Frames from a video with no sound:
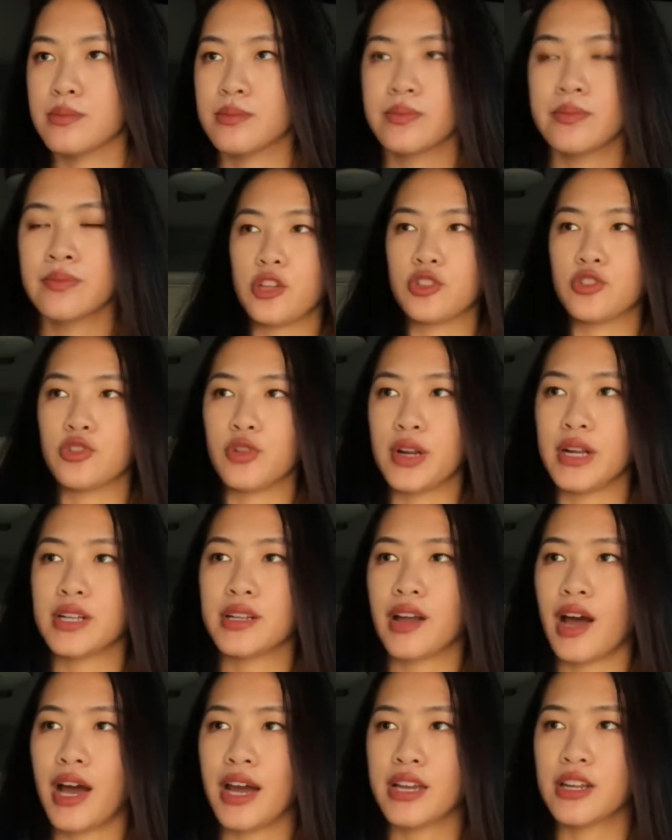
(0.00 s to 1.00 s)
a
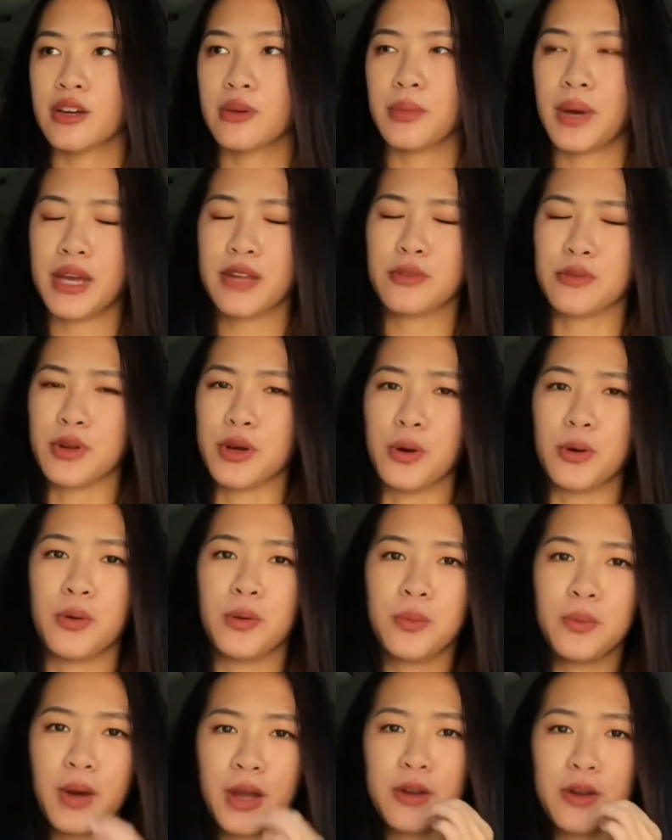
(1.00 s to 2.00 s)
trade item. I don't know.
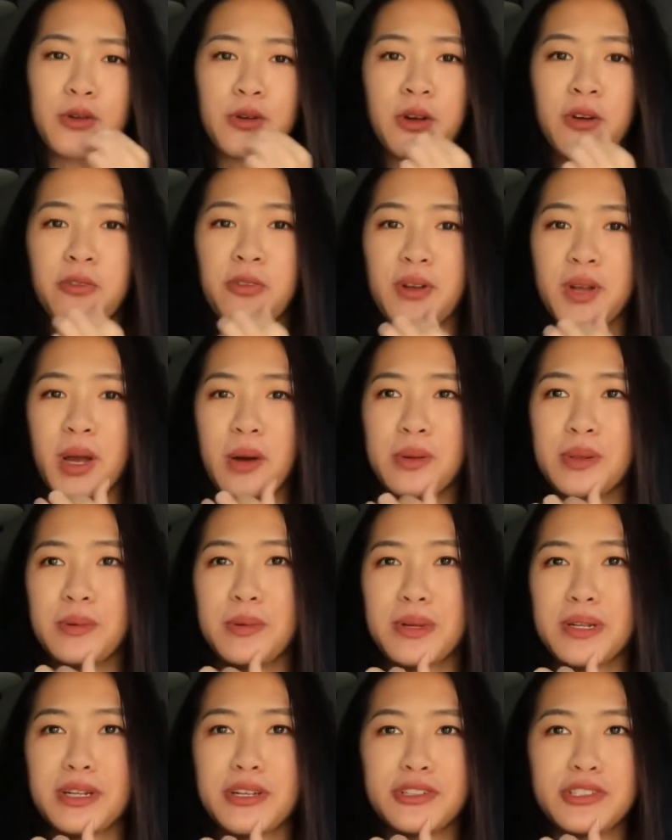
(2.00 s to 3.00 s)
I forgot what they were
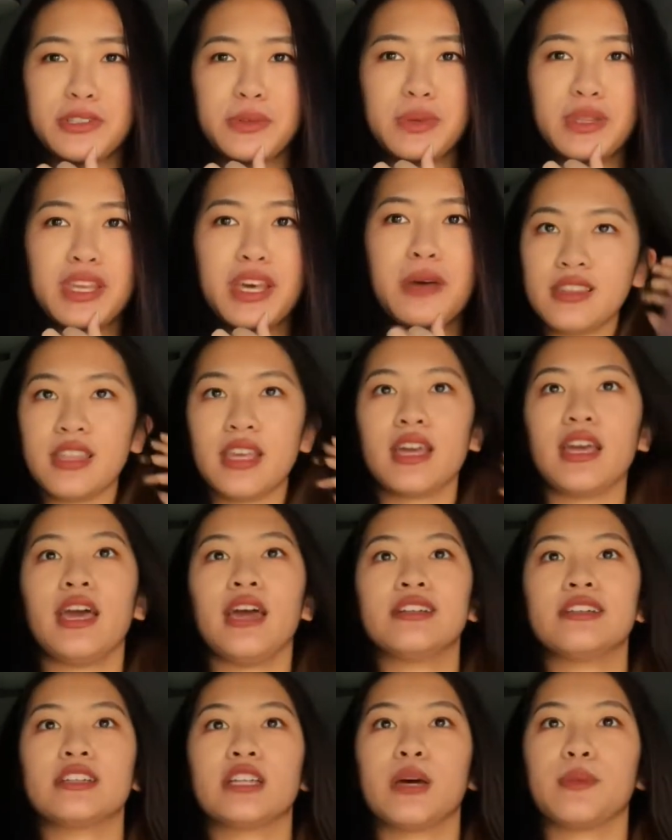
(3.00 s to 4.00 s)
gonna do with him. They
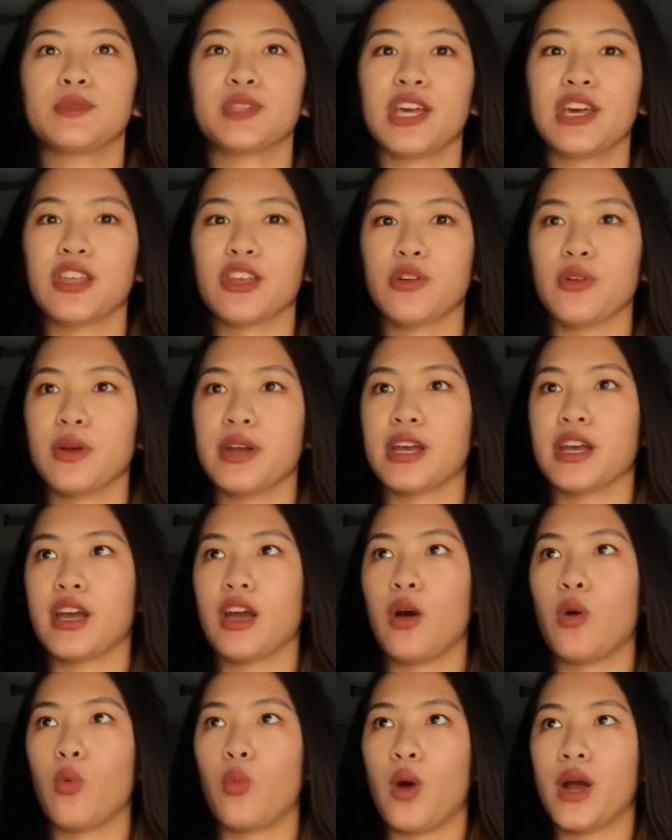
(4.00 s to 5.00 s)
ended up tailoring
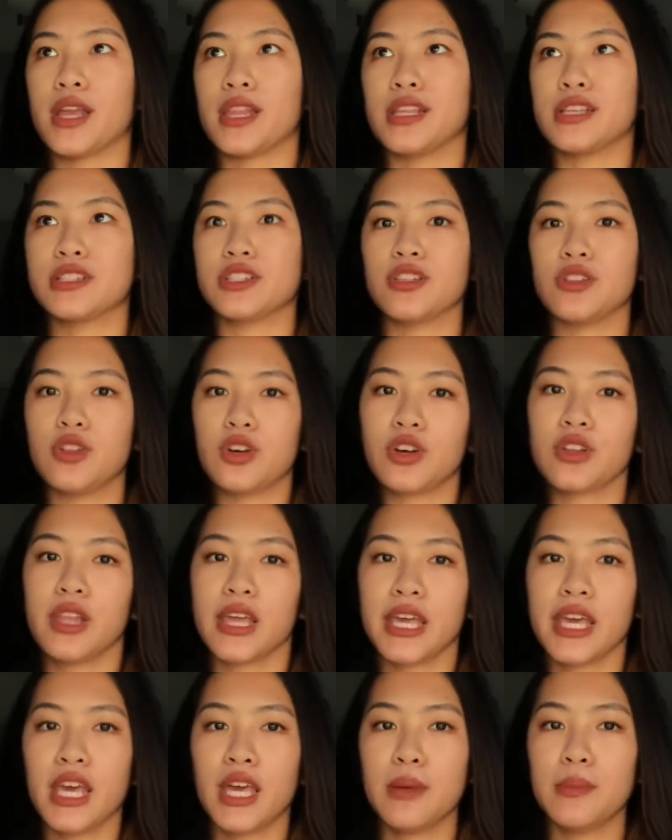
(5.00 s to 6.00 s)
Wylan to look
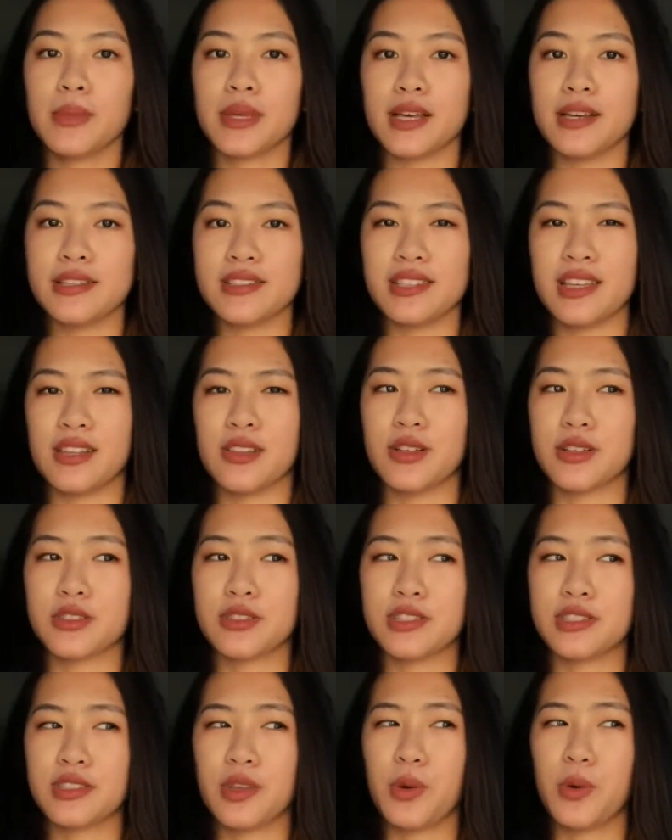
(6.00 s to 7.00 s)
like him because they looked
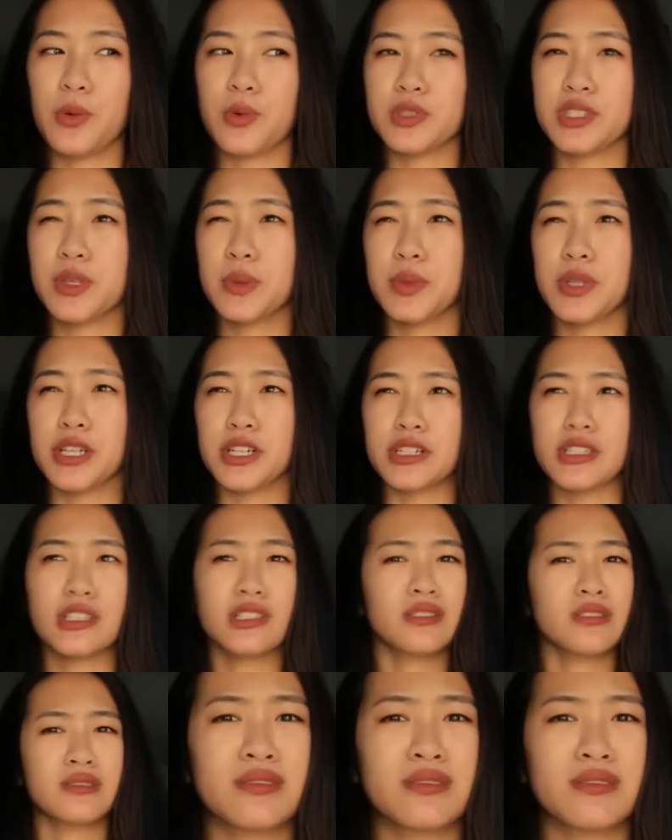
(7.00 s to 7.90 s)
so similar.